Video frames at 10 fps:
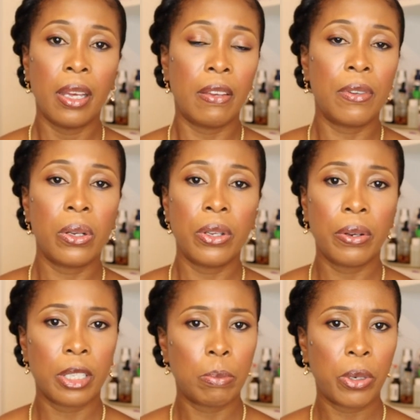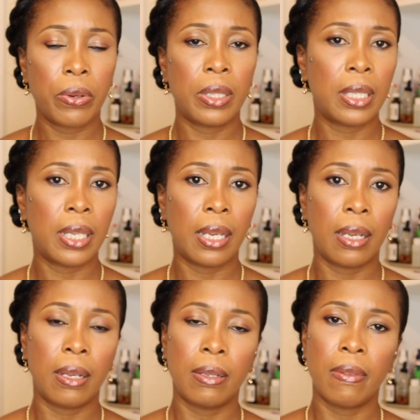if you know you're
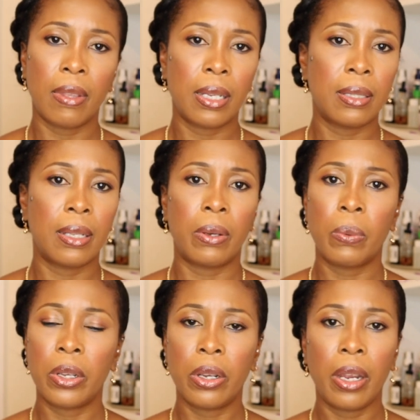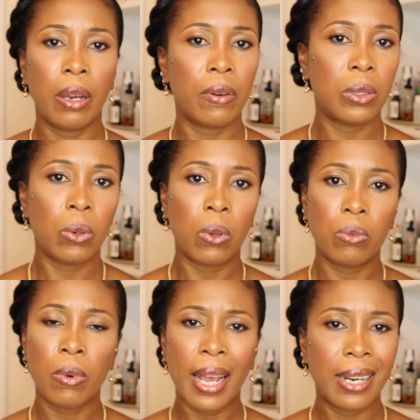experiencing things like where your hair is all
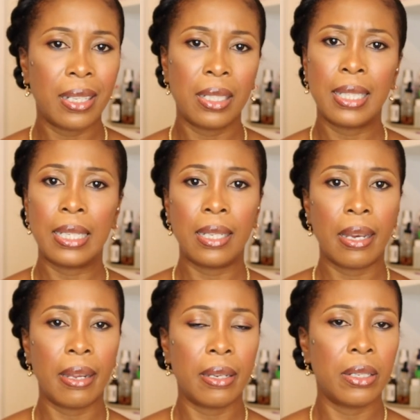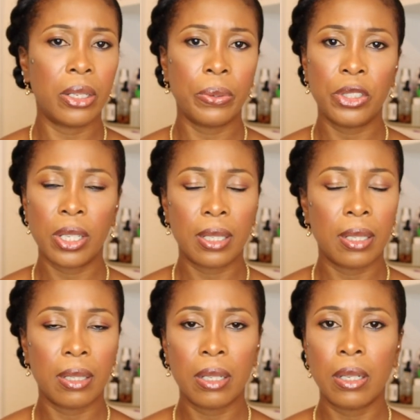raggedy to the end, you know, it just
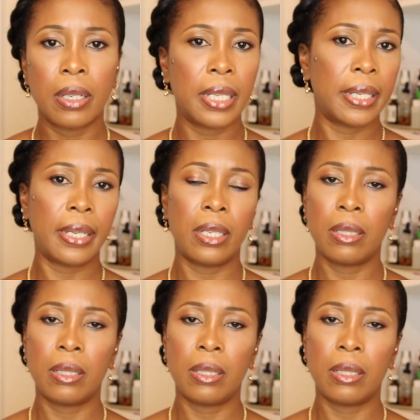doesn't look good,